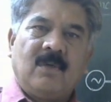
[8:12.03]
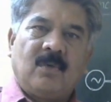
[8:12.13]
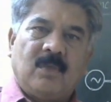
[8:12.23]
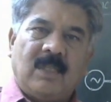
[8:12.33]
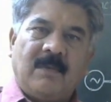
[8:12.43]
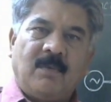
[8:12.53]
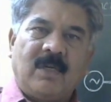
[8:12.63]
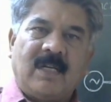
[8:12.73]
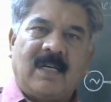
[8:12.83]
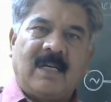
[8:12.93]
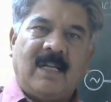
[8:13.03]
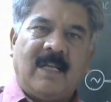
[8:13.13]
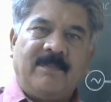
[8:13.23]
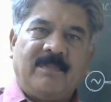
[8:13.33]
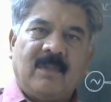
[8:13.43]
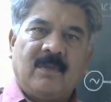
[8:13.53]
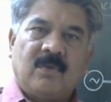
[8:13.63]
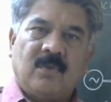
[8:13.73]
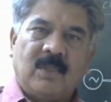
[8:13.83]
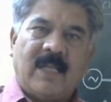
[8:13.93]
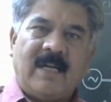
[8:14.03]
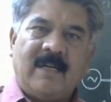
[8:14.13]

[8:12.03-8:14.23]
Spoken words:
to the remote end relay so that